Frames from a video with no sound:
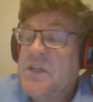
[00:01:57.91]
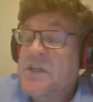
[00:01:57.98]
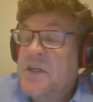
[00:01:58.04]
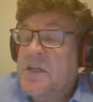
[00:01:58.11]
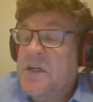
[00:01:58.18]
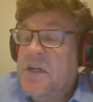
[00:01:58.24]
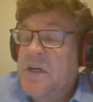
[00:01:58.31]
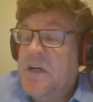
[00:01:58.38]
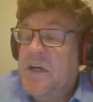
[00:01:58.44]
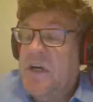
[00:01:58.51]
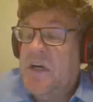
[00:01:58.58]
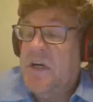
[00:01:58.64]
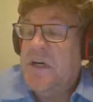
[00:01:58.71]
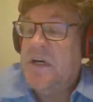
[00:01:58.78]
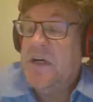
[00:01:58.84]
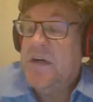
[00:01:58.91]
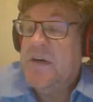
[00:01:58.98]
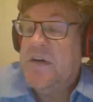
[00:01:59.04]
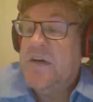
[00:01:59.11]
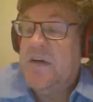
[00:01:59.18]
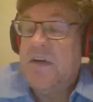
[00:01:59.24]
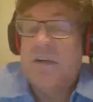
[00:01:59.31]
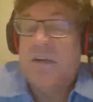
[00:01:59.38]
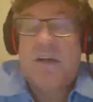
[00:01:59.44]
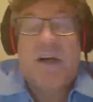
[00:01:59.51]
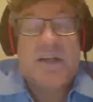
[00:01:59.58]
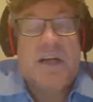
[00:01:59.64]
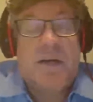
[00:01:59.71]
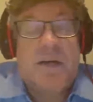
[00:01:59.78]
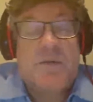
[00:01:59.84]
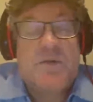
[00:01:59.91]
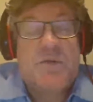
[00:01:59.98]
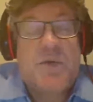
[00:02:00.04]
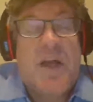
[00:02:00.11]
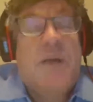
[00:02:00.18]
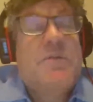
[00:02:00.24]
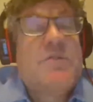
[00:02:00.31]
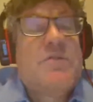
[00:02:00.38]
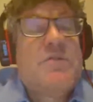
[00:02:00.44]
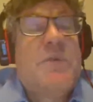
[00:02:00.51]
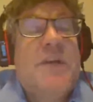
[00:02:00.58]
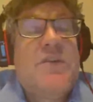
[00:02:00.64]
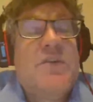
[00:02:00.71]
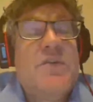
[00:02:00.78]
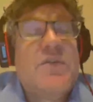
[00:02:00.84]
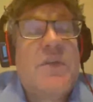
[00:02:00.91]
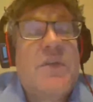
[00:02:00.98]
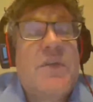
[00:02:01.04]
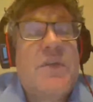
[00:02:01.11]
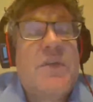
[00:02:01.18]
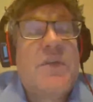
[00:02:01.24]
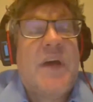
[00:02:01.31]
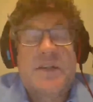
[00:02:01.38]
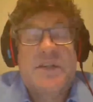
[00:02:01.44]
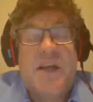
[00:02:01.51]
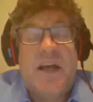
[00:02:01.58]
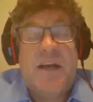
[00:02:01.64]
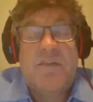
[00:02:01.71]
a lot of times what happens when I do that is I